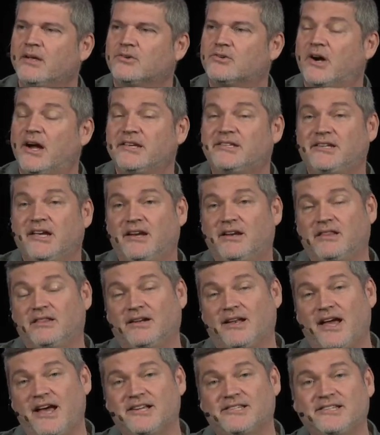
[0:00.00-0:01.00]
Christ said, In
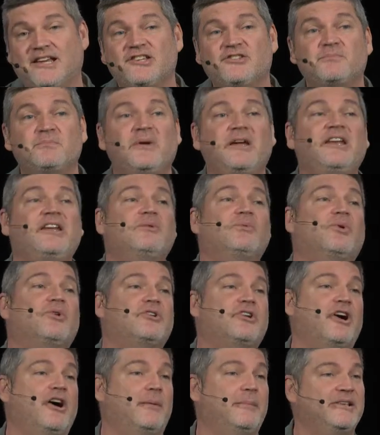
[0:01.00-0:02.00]
the last days, many
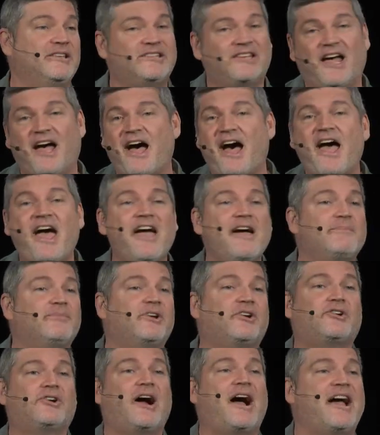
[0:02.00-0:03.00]
will come and say, I am
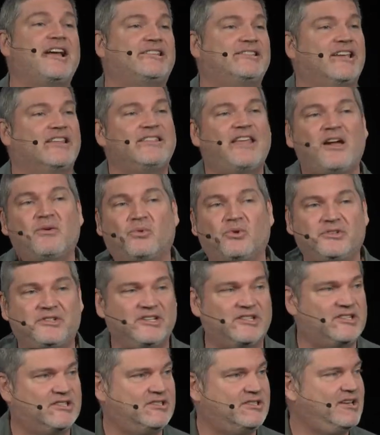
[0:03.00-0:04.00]
the Christ, and they will
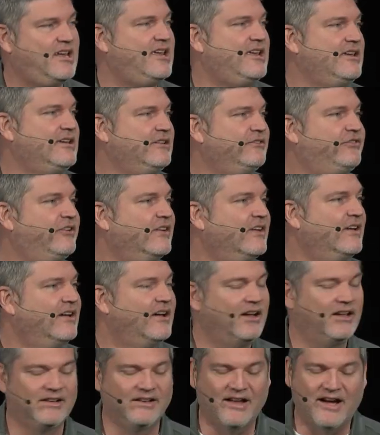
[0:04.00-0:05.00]
deceive
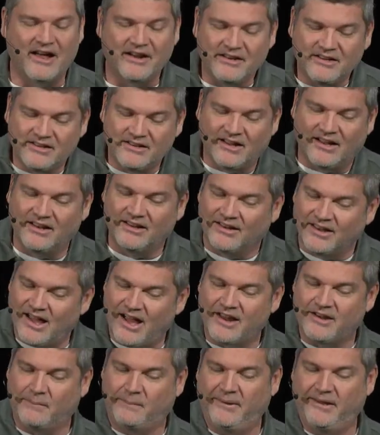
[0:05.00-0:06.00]
a lot of, a
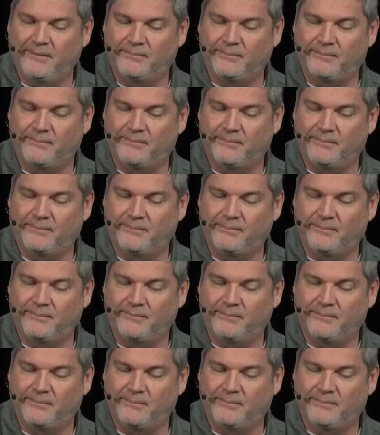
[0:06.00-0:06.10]
lot of